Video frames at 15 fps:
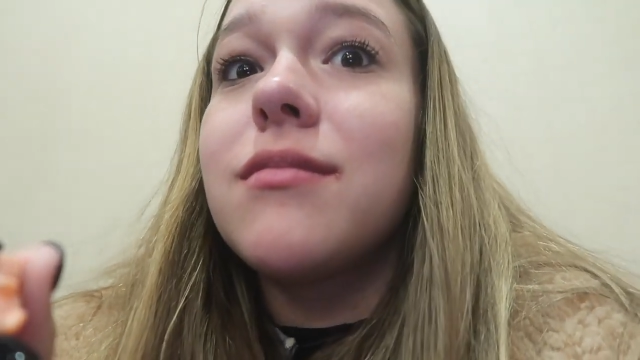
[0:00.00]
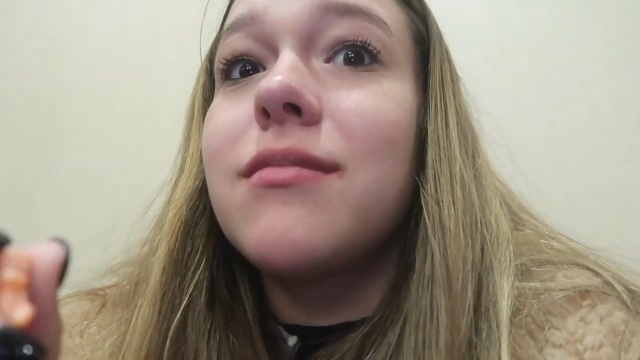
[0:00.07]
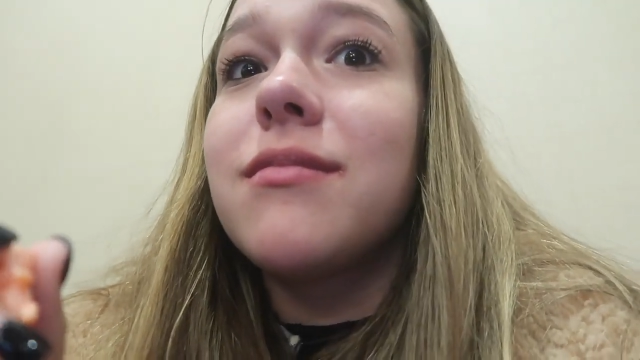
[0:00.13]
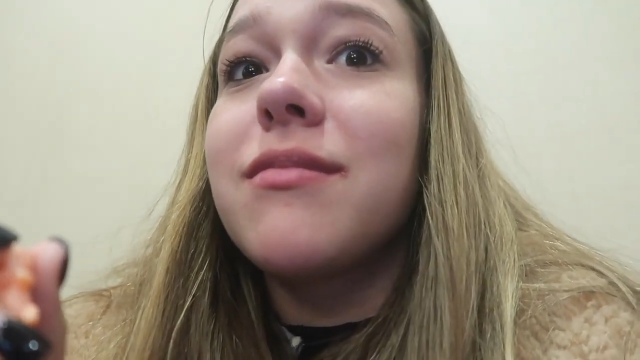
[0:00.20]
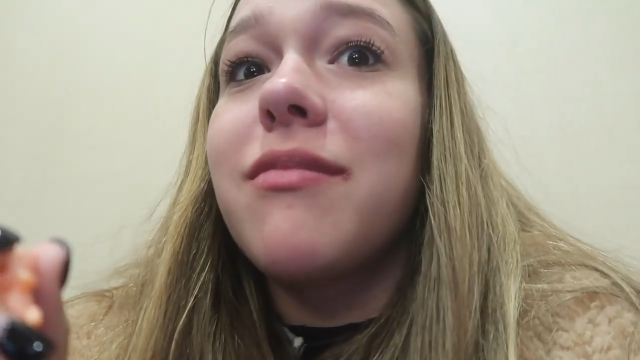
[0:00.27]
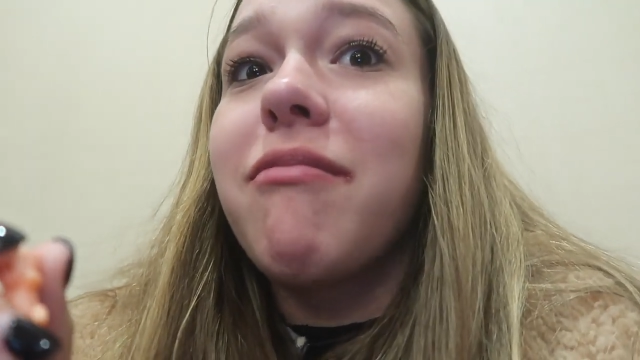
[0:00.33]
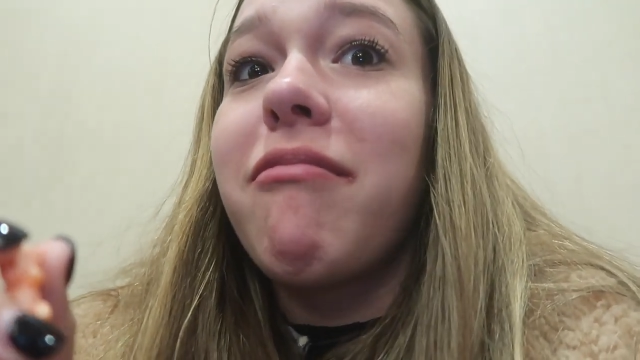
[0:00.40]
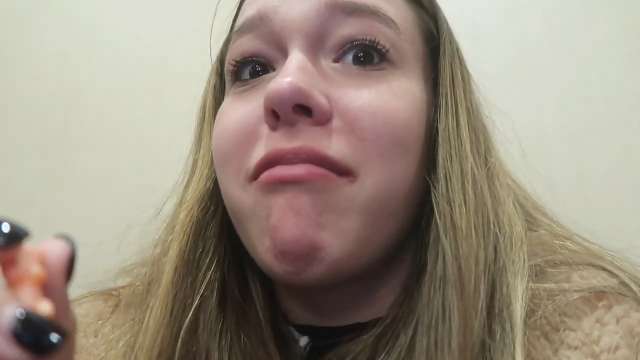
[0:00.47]

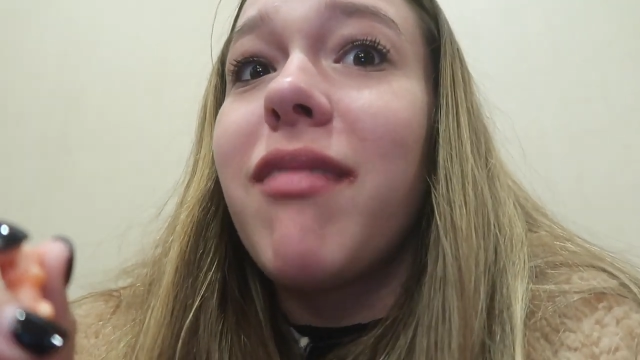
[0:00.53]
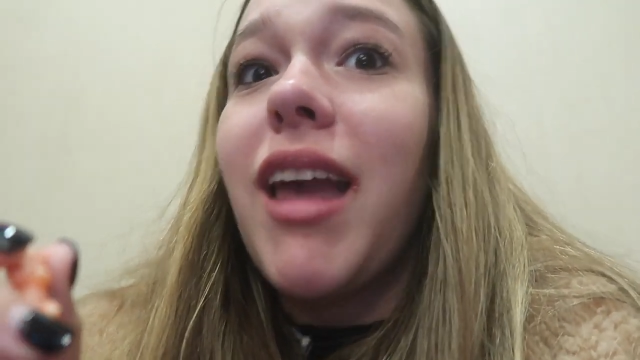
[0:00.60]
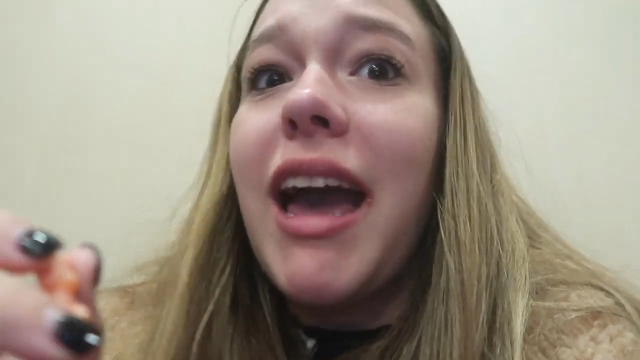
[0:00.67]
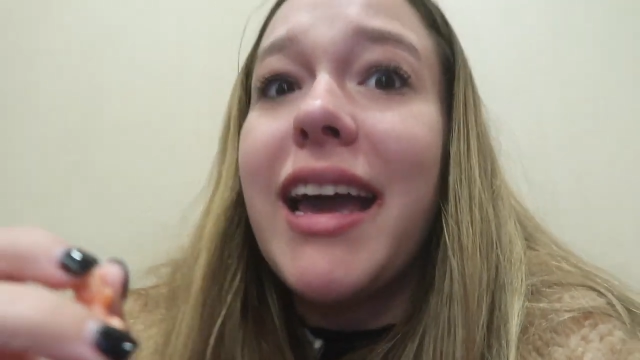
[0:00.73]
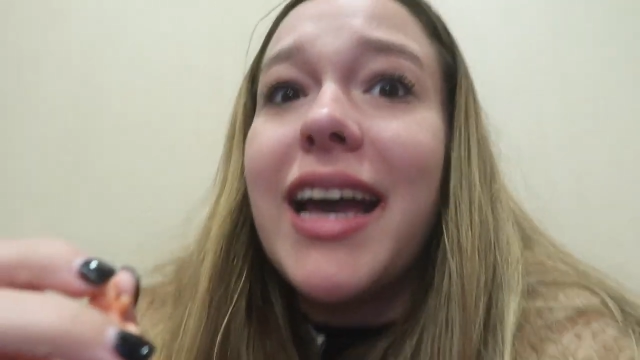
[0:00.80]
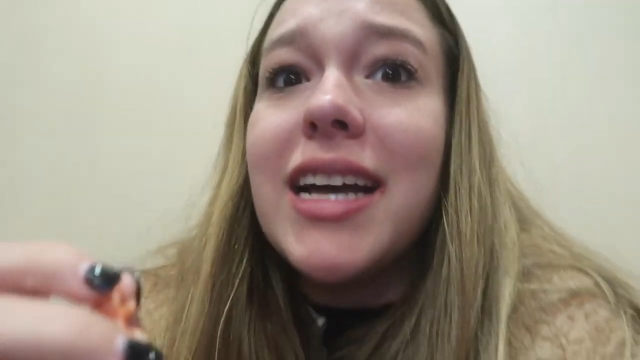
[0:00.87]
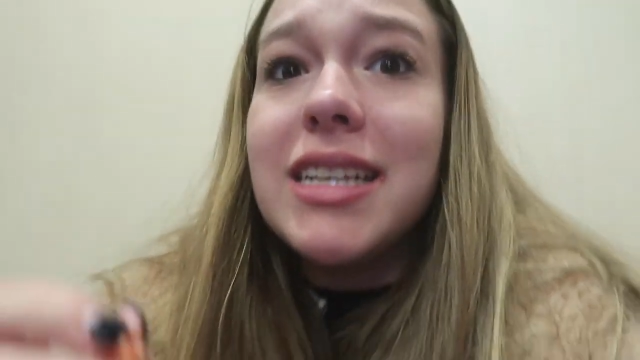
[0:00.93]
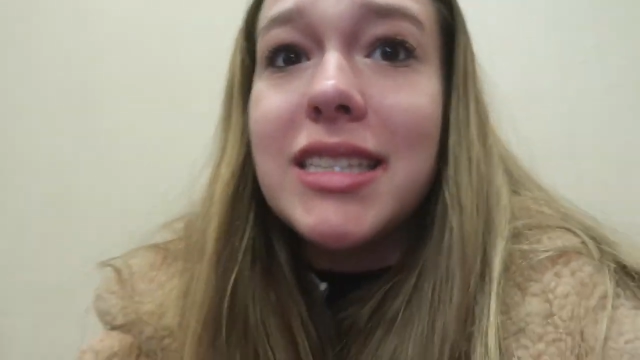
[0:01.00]

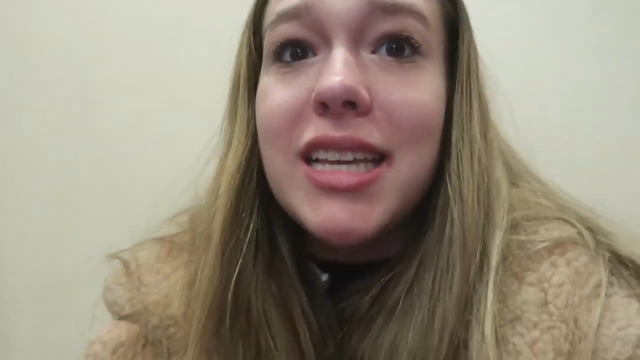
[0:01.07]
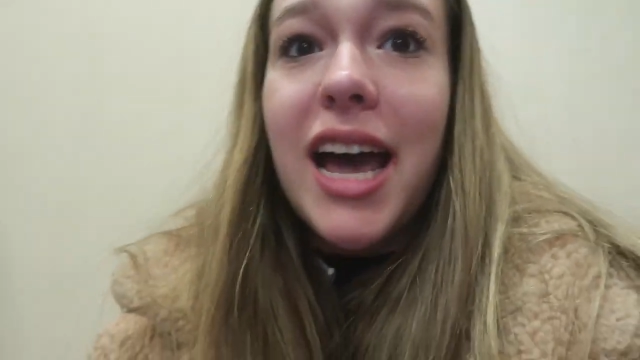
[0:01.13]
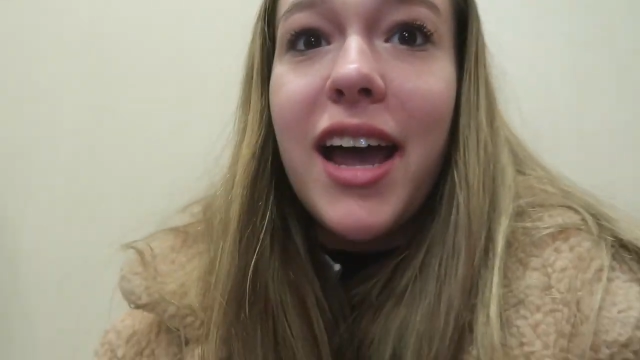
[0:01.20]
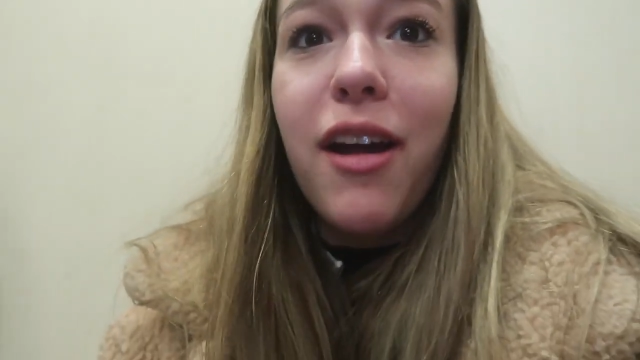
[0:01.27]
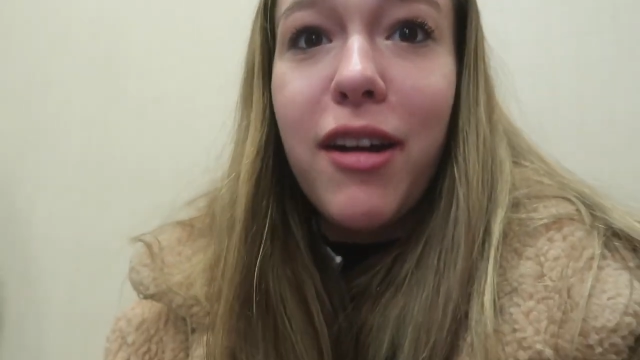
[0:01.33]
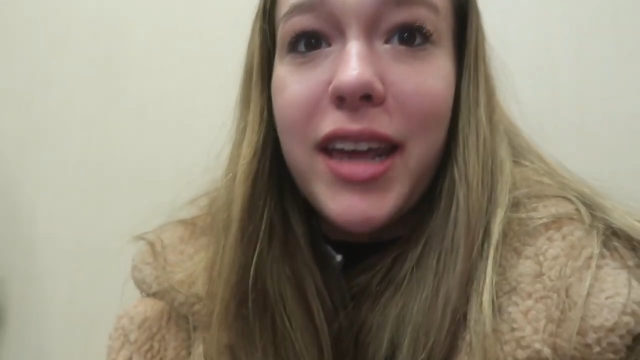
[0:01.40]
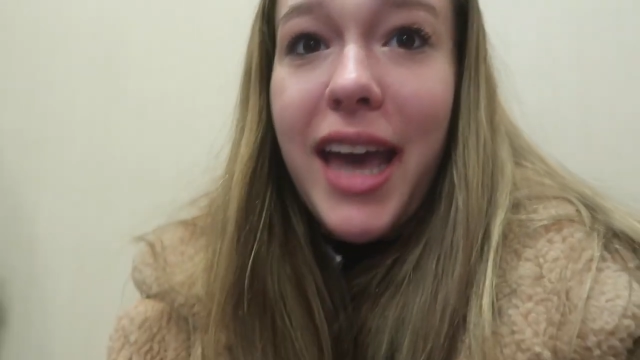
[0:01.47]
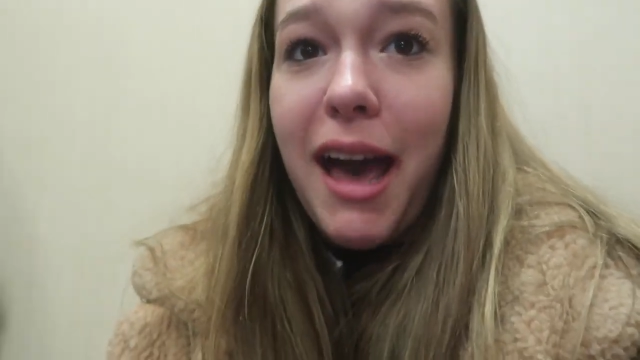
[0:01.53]
I guess I
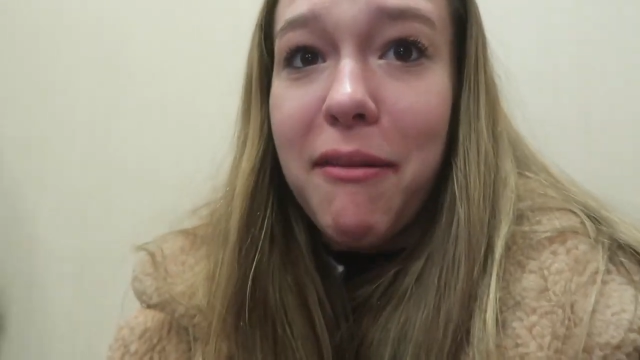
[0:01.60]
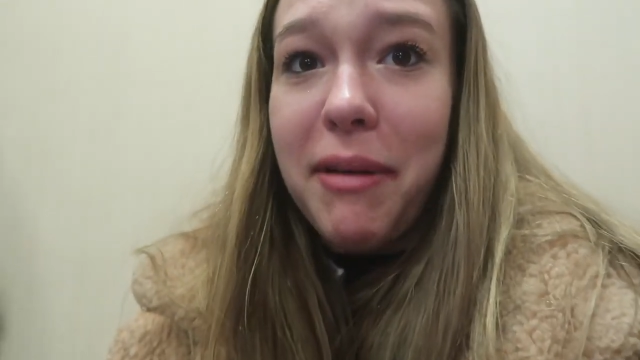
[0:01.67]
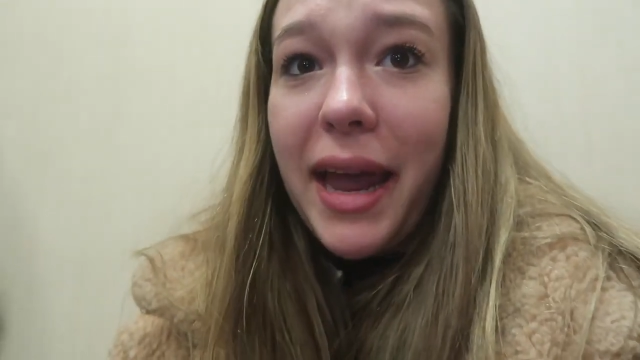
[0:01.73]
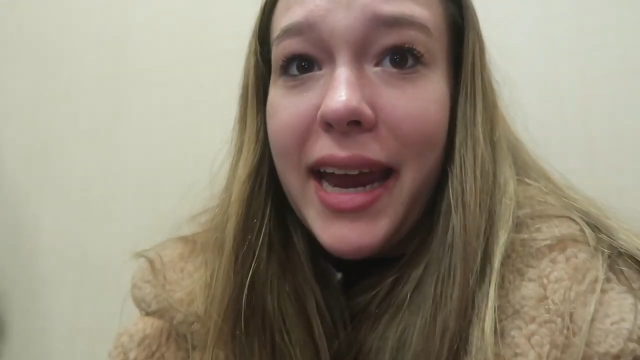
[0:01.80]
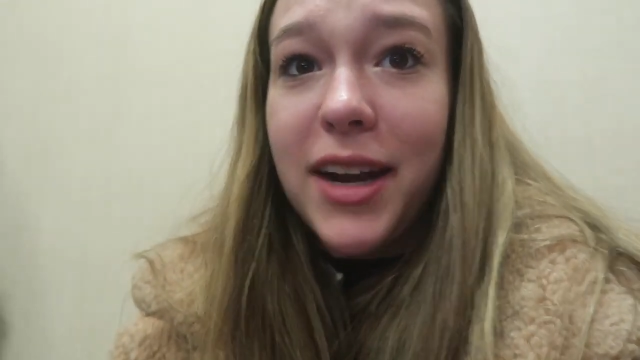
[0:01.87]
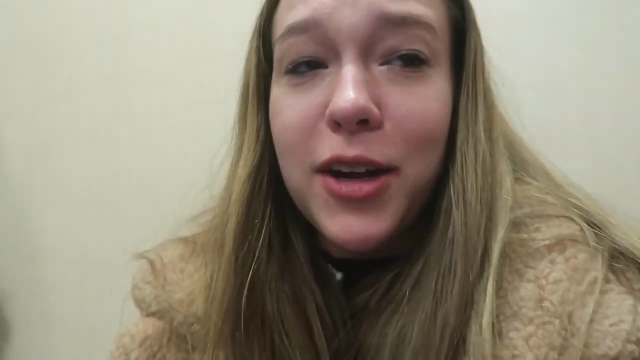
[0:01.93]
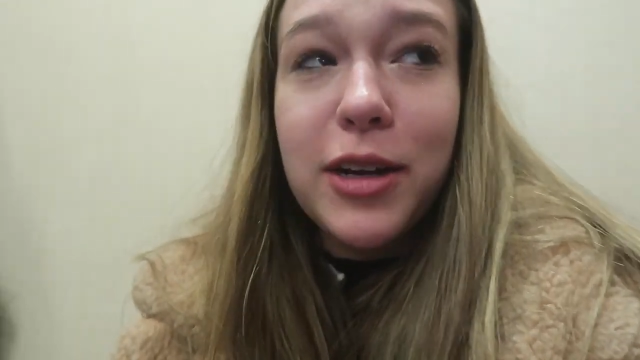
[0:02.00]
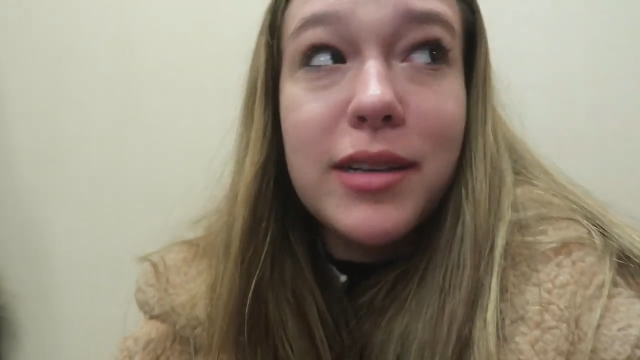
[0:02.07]
already have
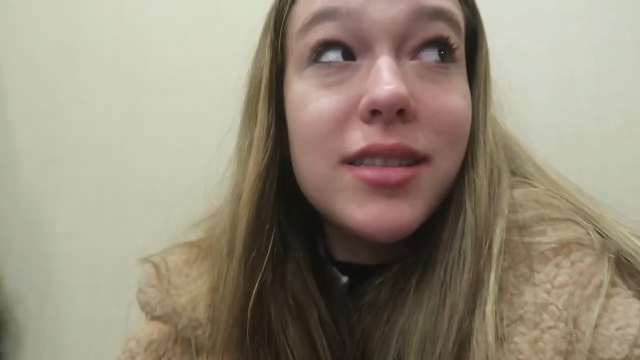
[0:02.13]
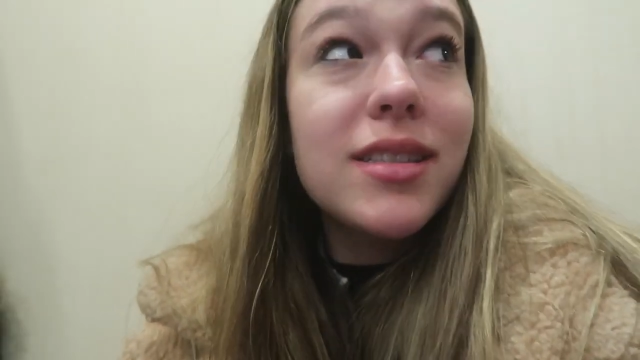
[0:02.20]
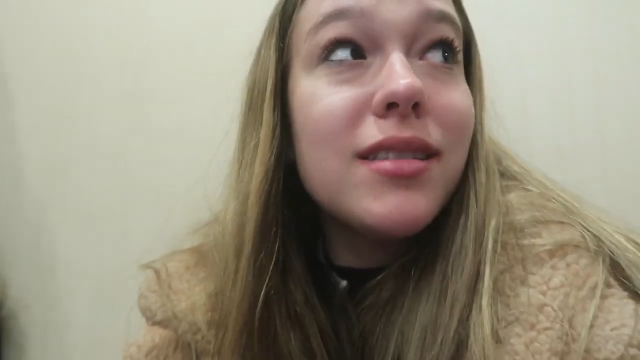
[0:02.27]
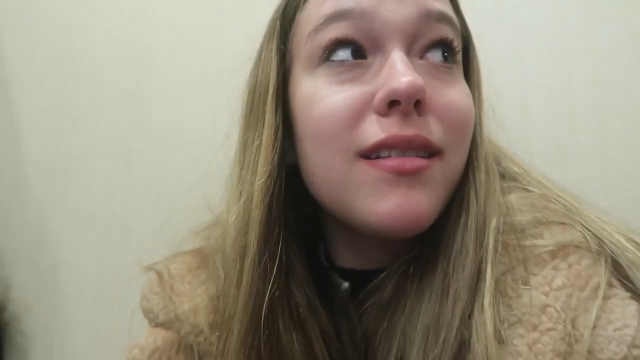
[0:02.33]
haters.